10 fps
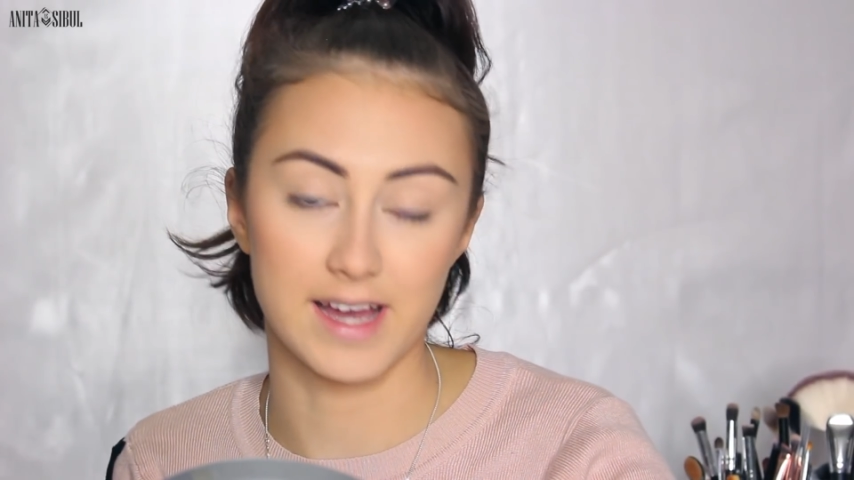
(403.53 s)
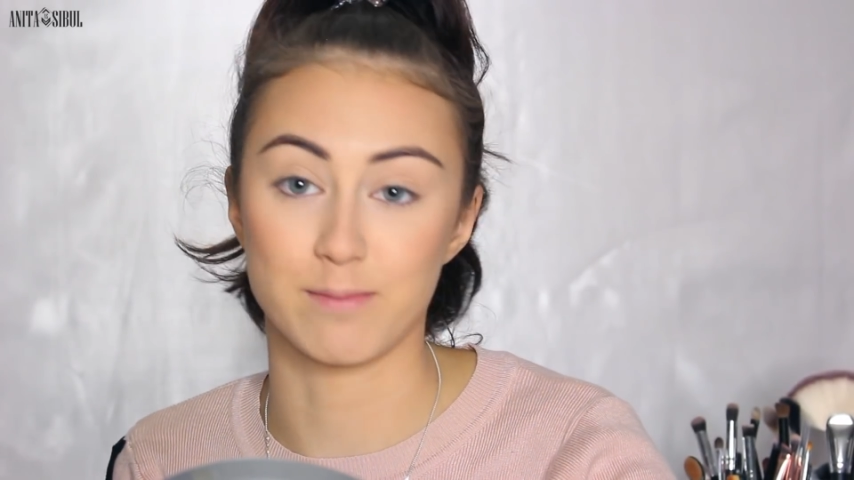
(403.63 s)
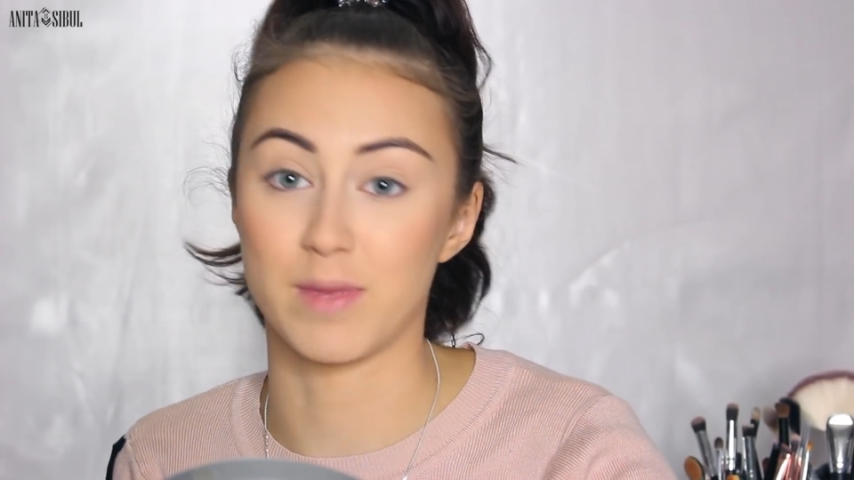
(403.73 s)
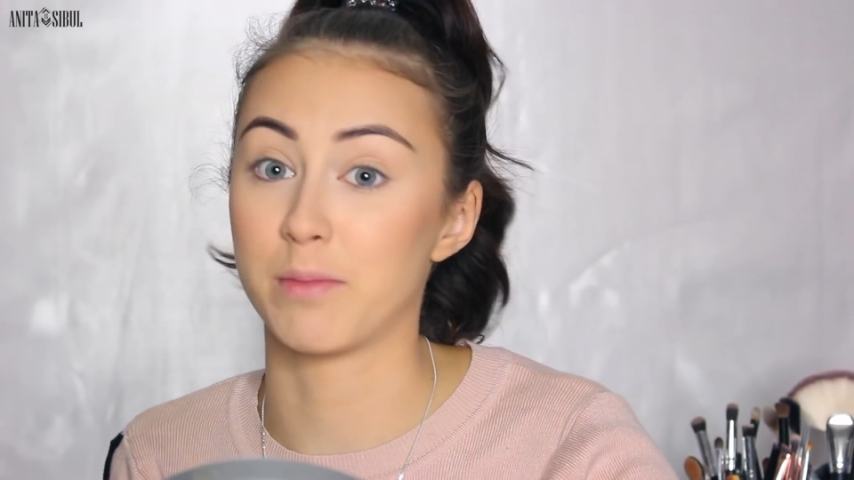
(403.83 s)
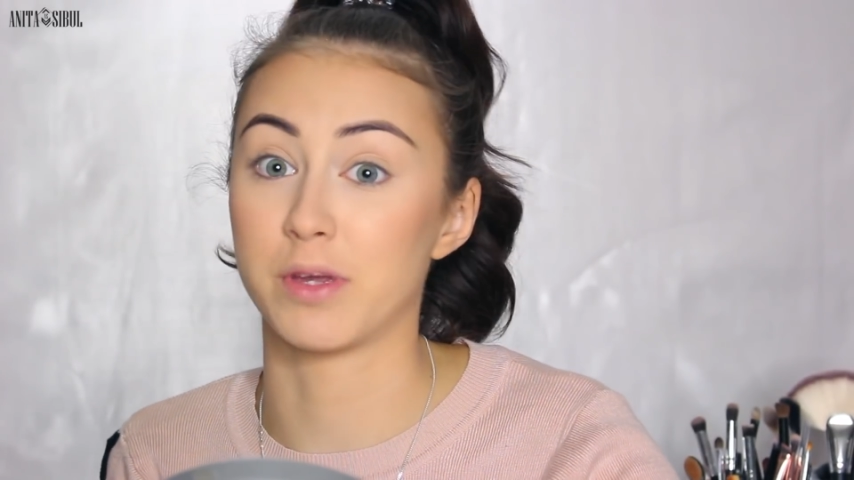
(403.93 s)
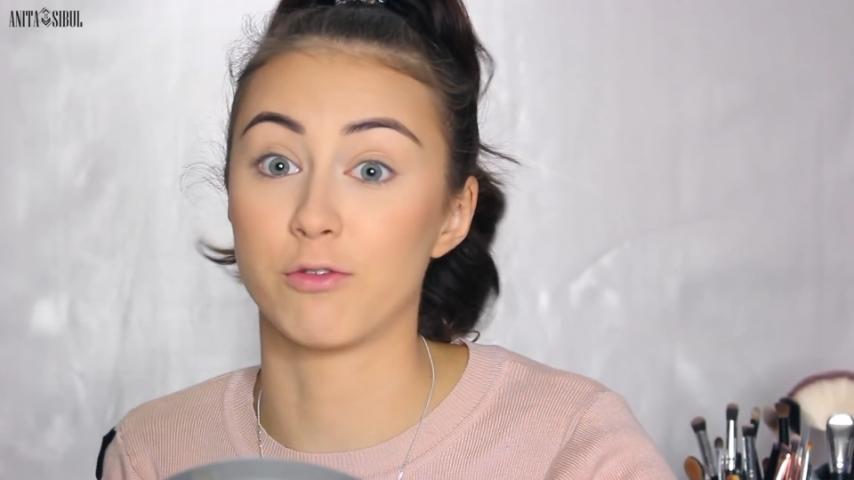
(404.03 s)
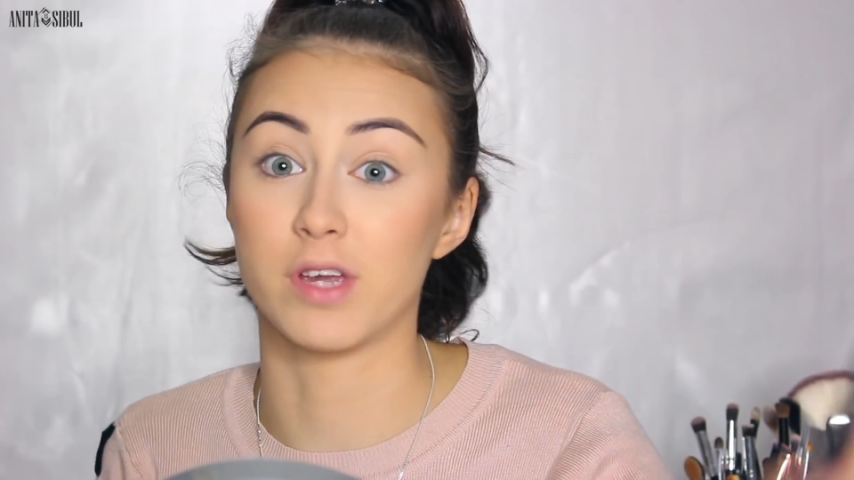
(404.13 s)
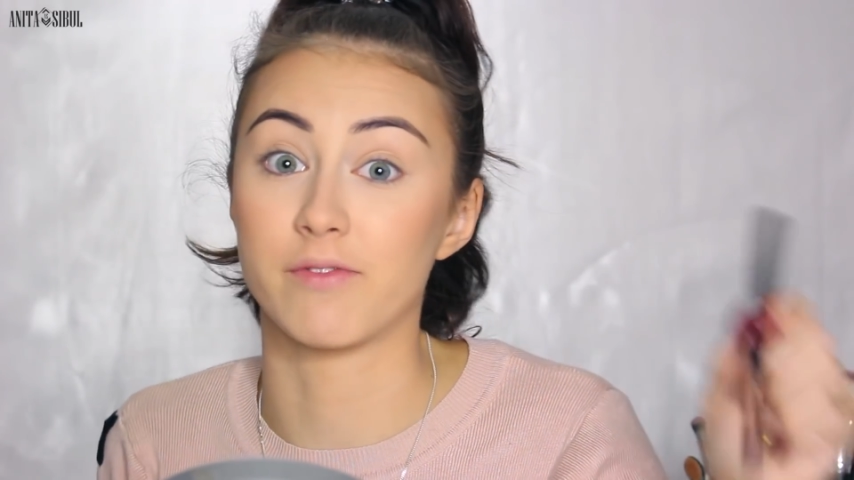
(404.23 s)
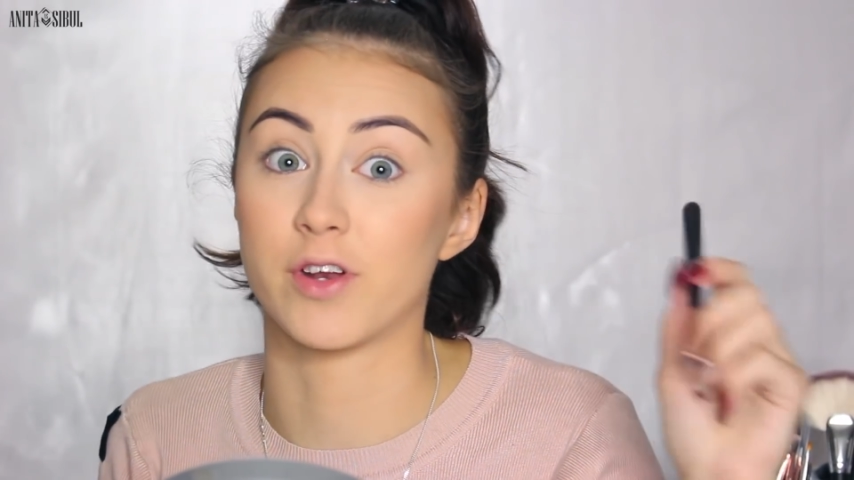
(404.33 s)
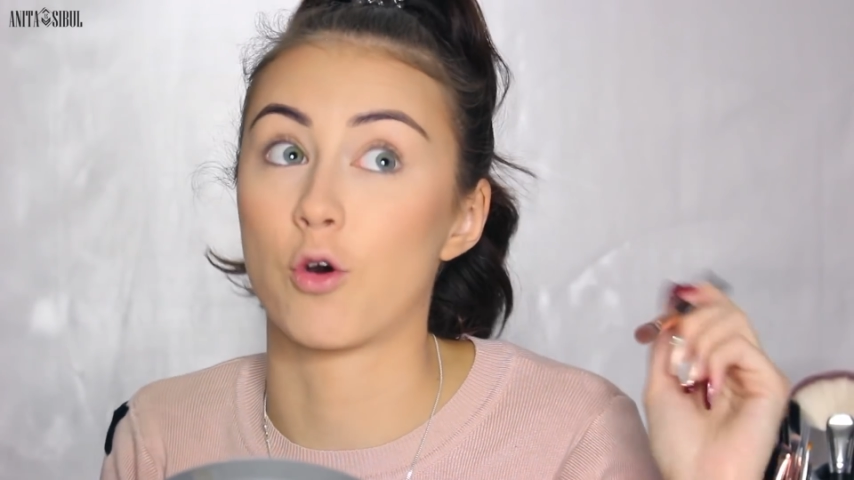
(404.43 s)
and maybe you
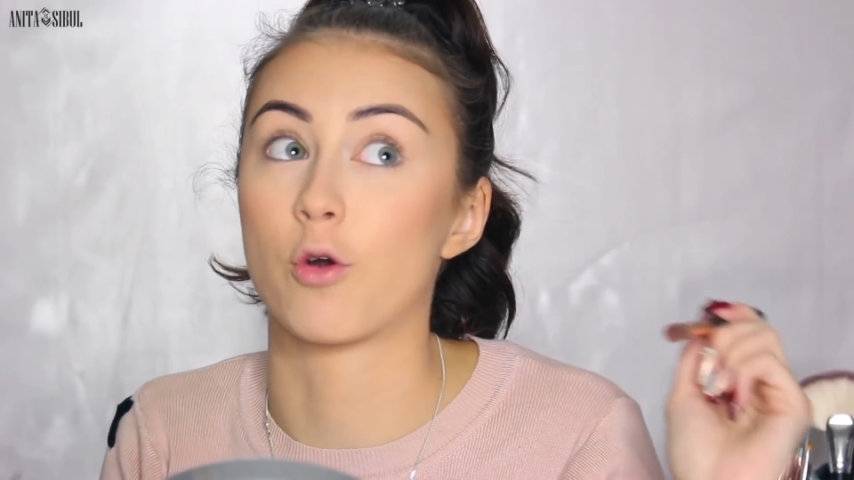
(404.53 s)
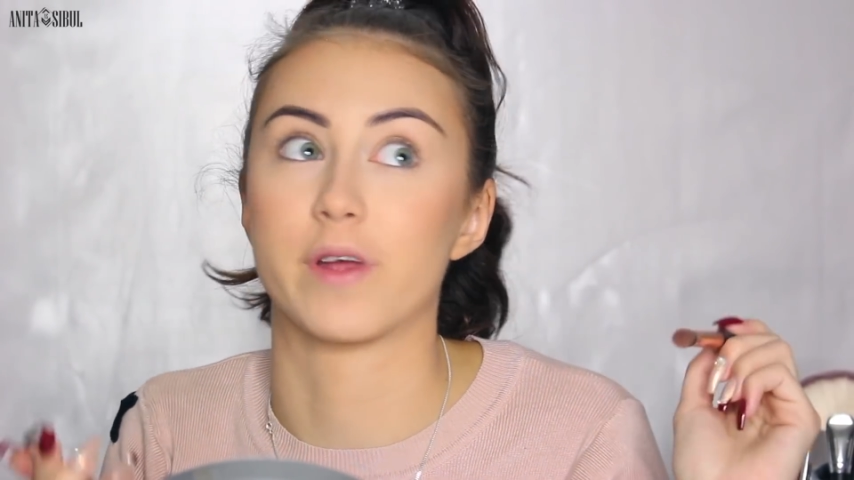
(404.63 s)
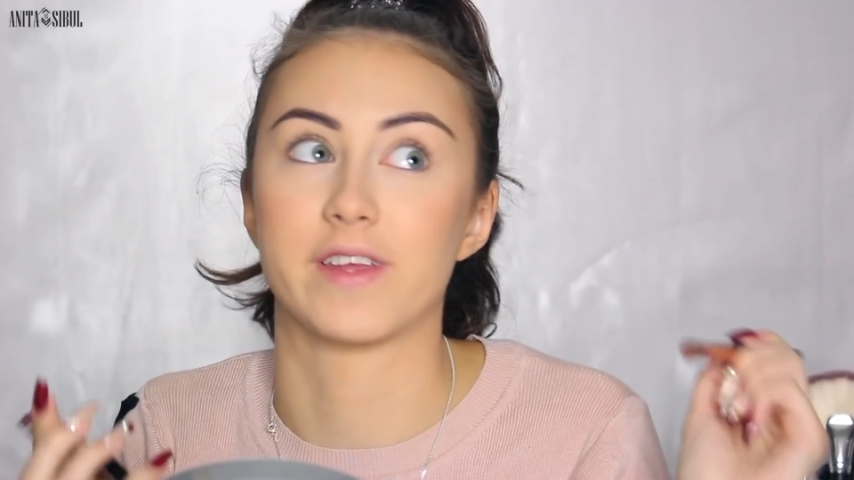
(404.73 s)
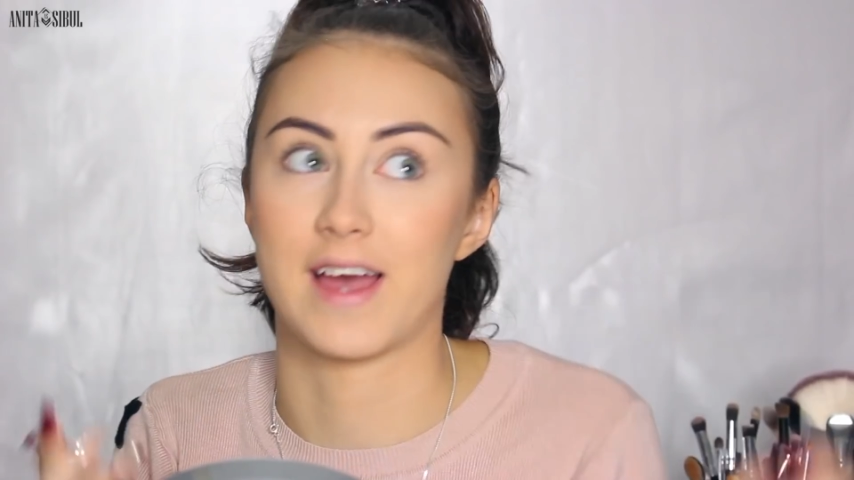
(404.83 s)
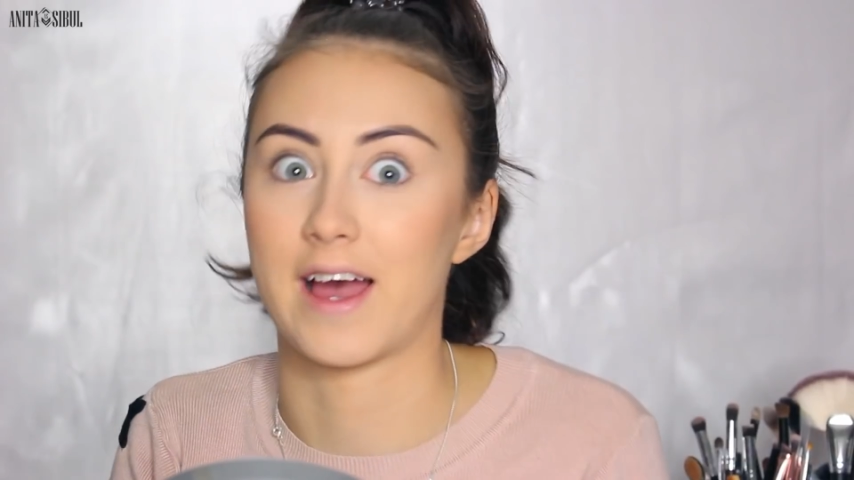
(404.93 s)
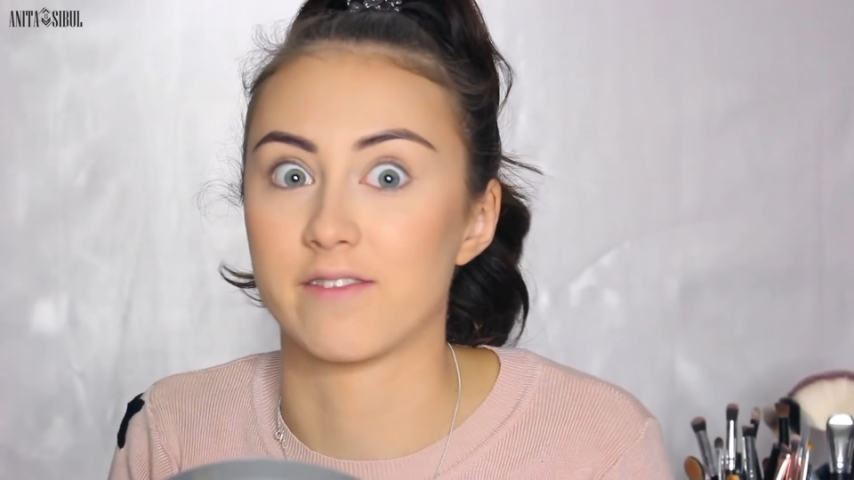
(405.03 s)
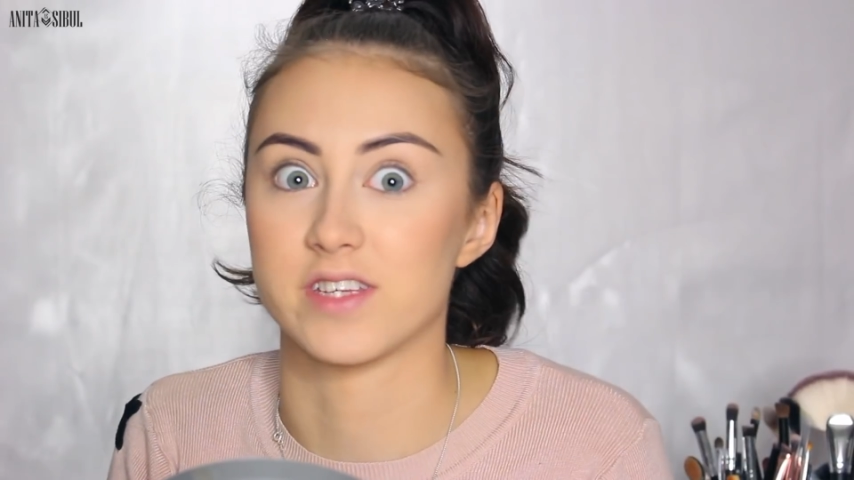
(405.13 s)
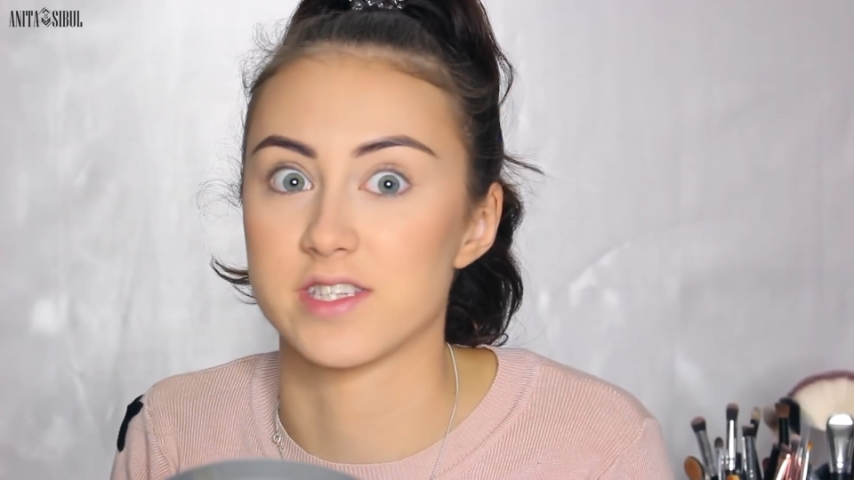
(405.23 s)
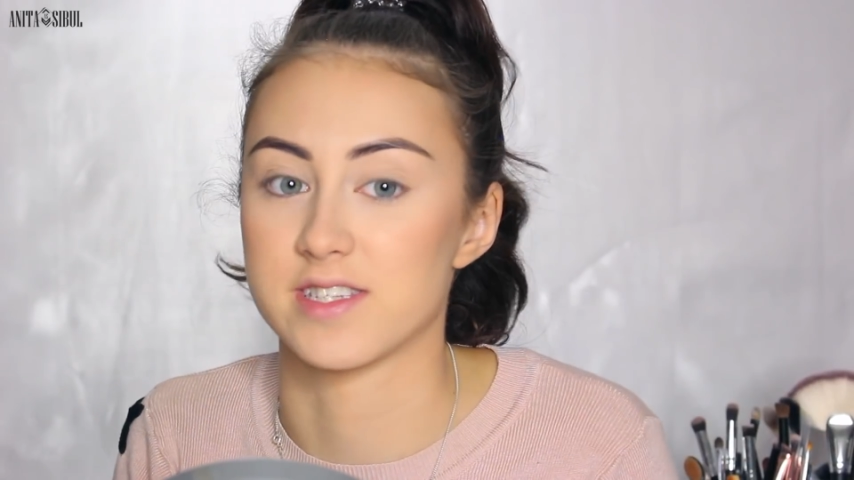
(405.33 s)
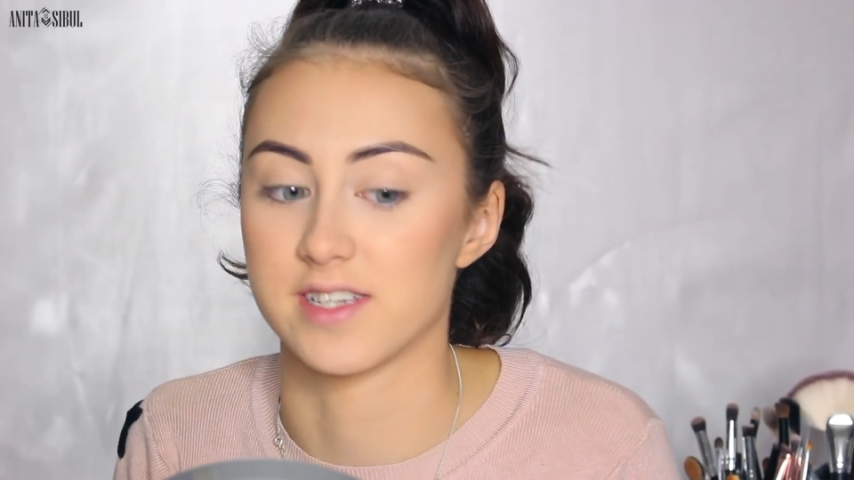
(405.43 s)
even already have these